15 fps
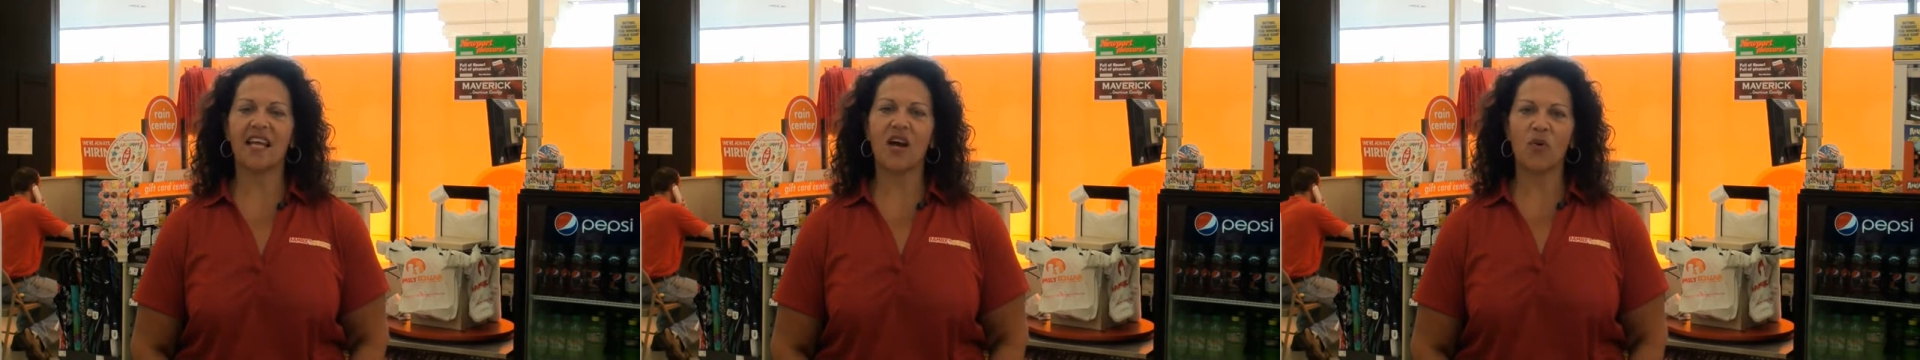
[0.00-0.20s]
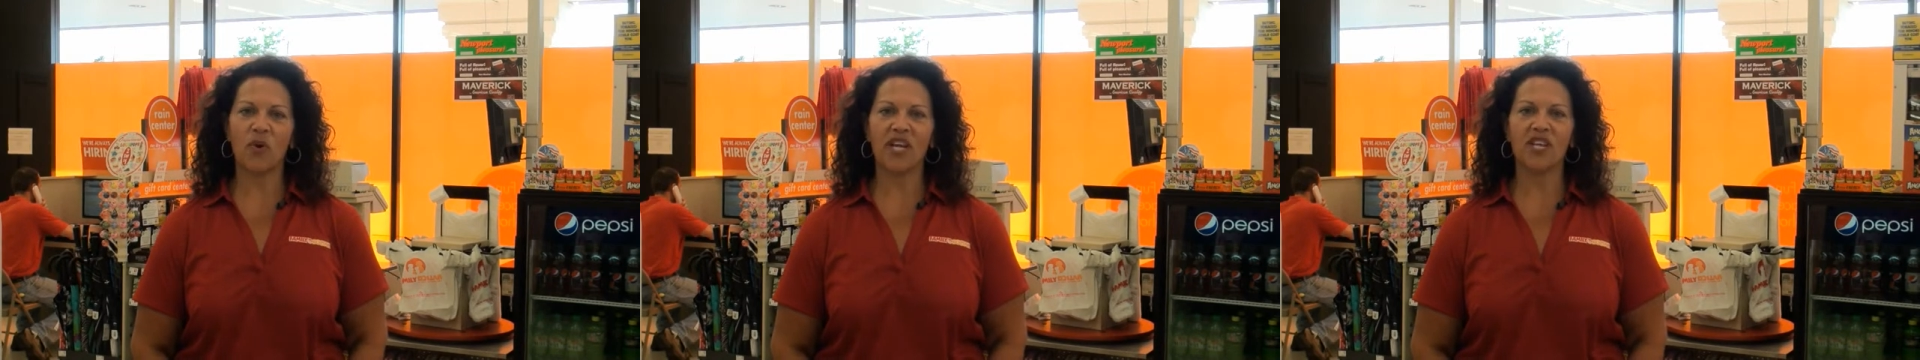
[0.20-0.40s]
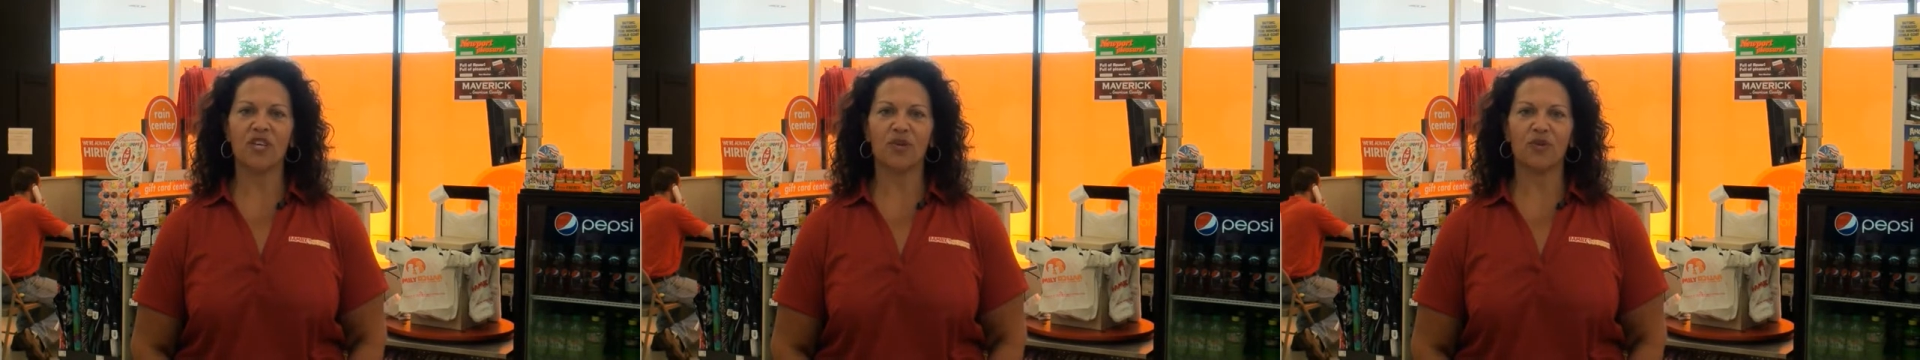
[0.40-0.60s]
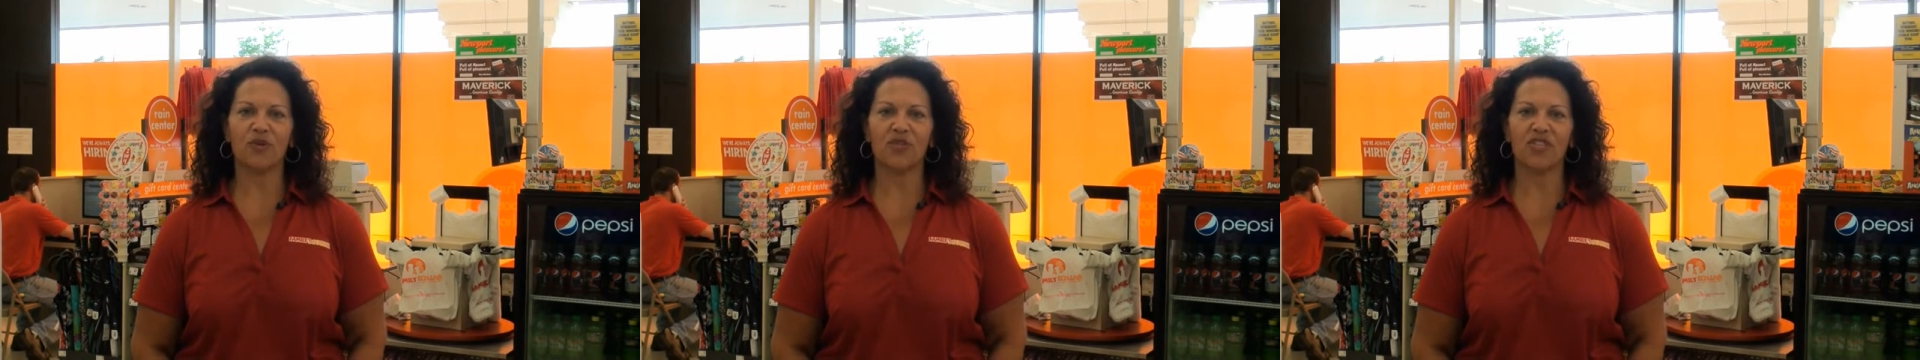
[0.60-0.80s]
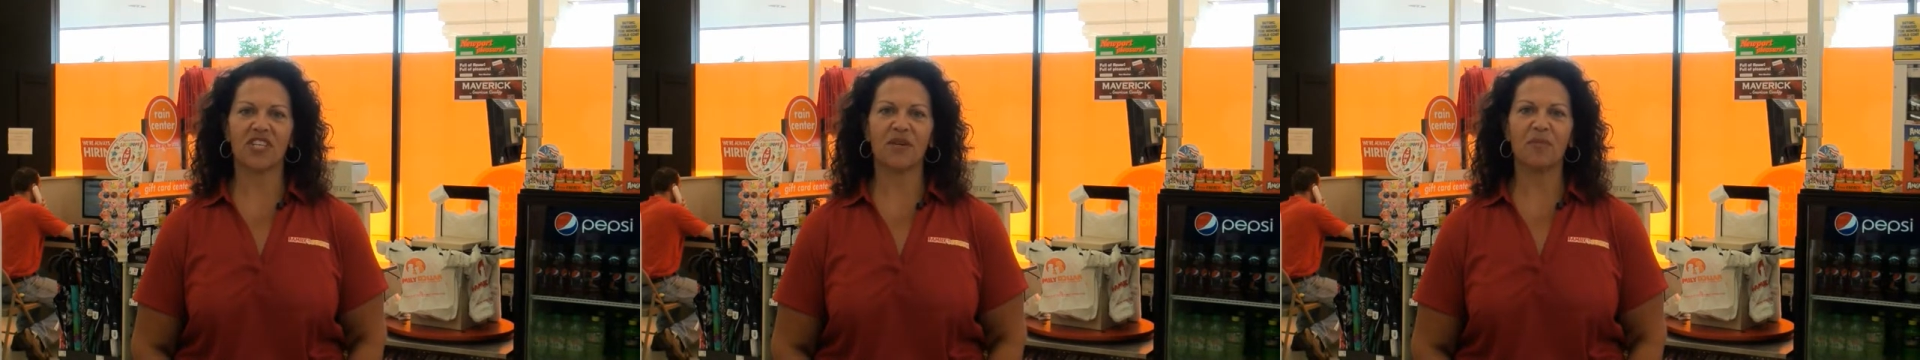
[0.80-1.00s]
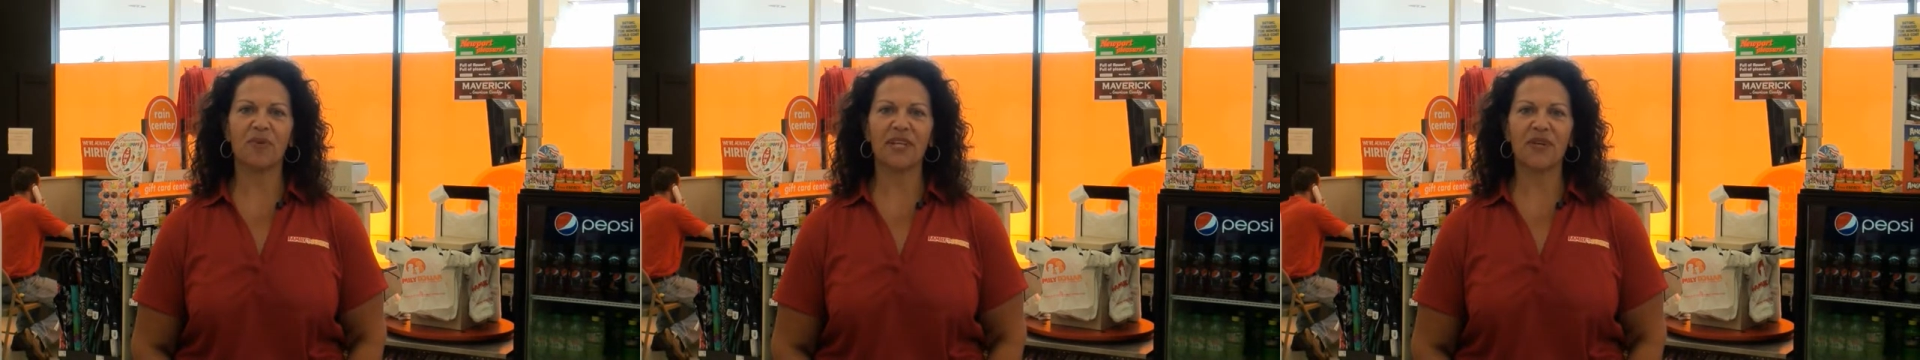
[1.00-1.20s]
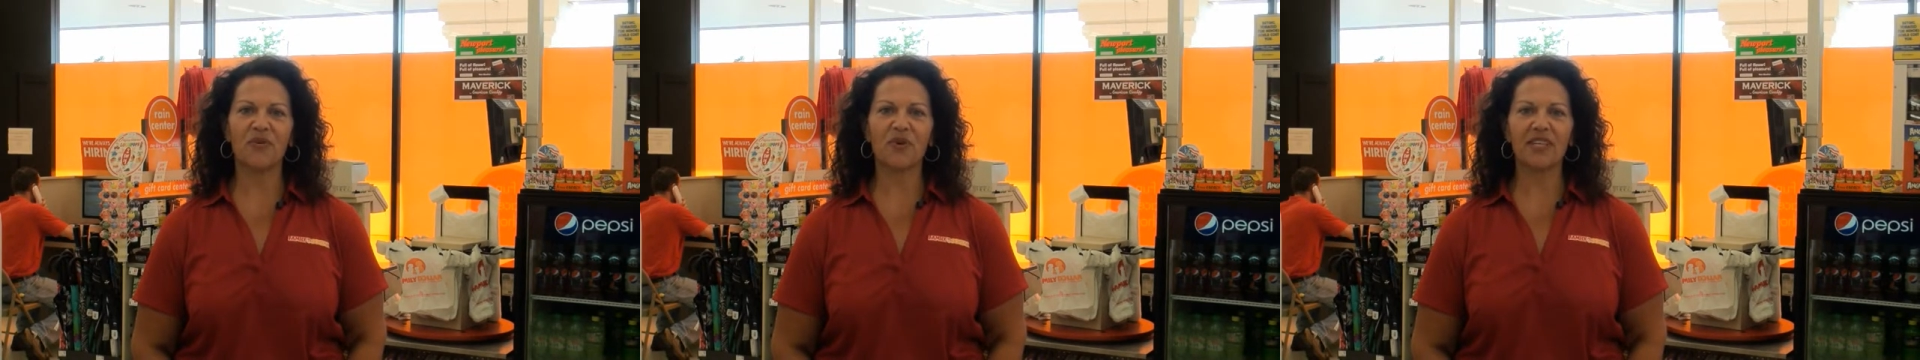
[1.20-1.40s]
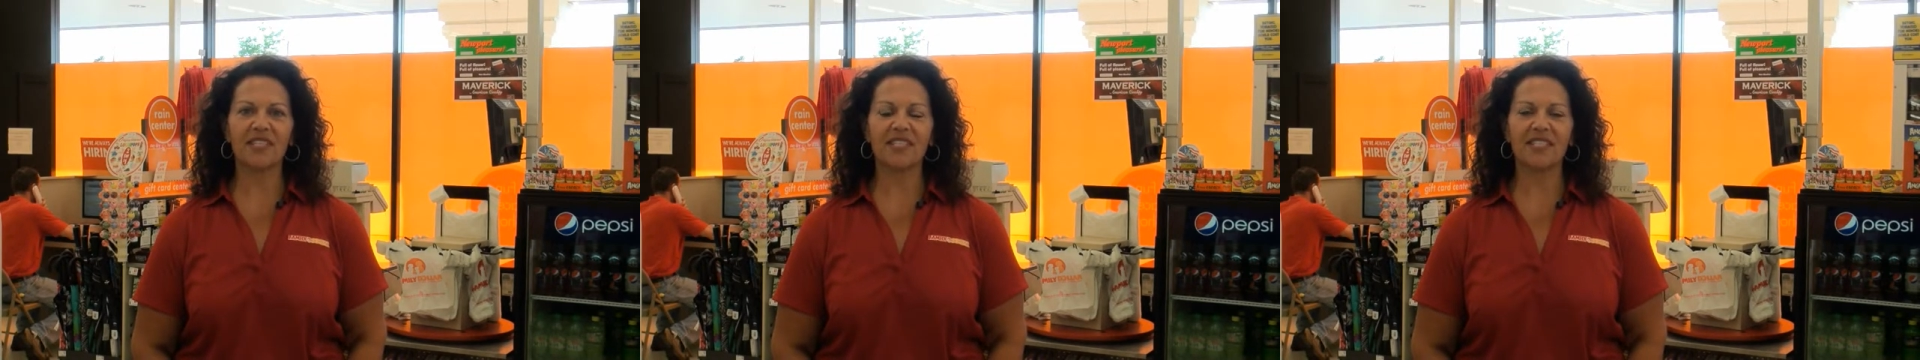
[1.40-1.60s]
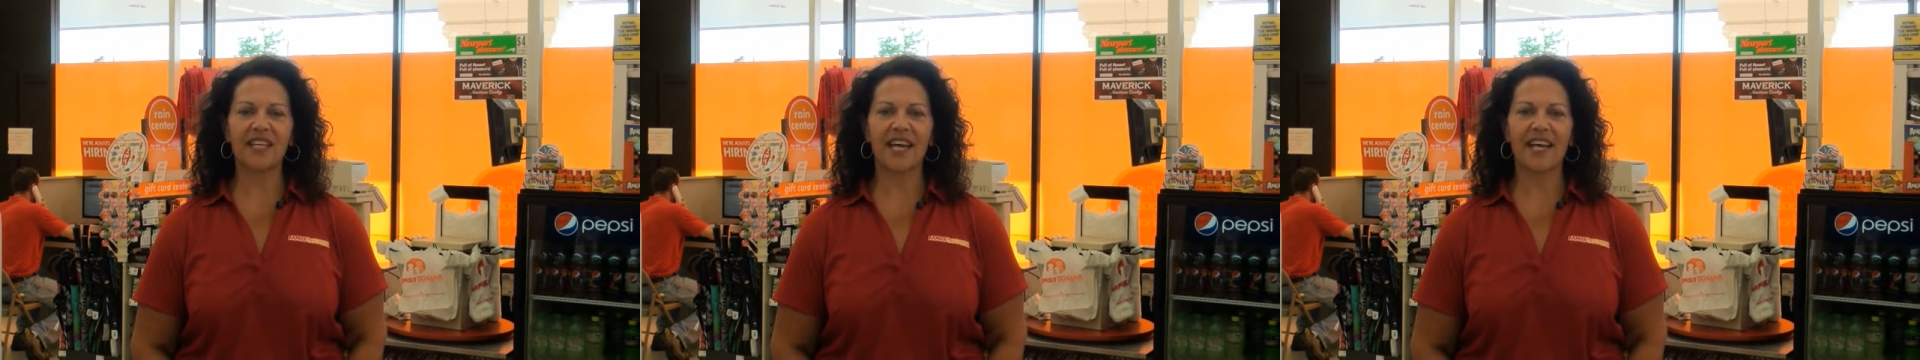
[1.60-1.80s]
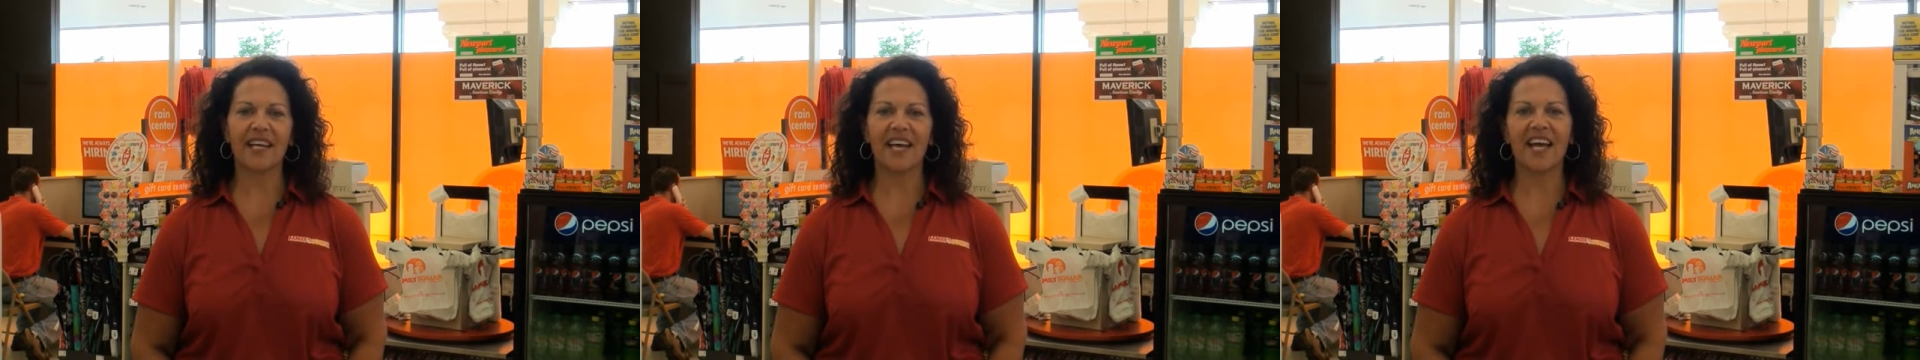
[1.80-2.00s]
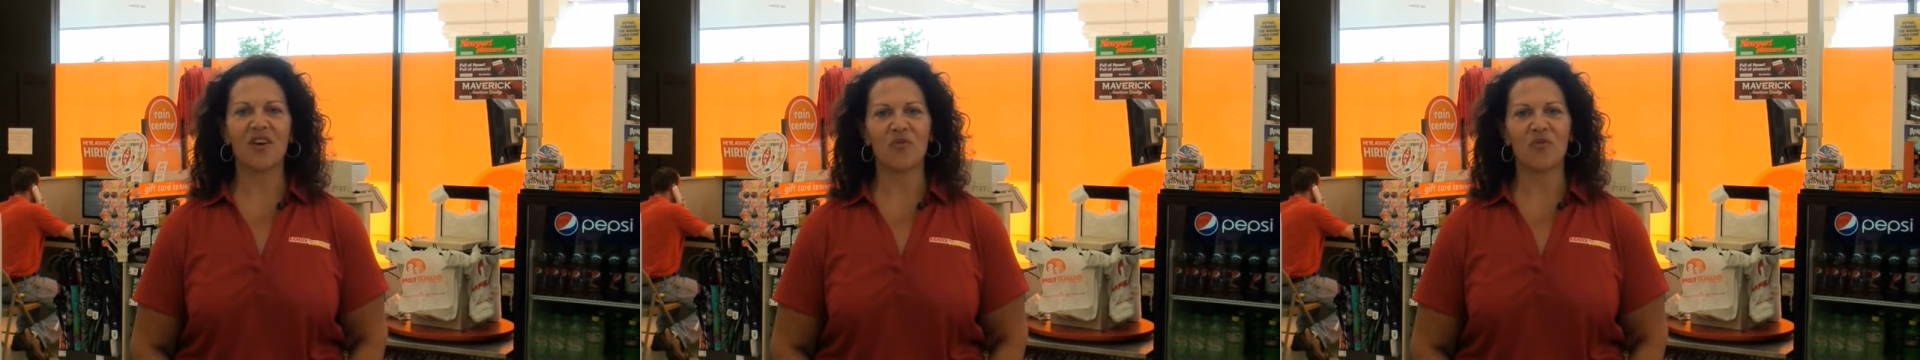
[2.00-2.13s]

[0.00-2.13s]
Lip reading: that we use to complete real estate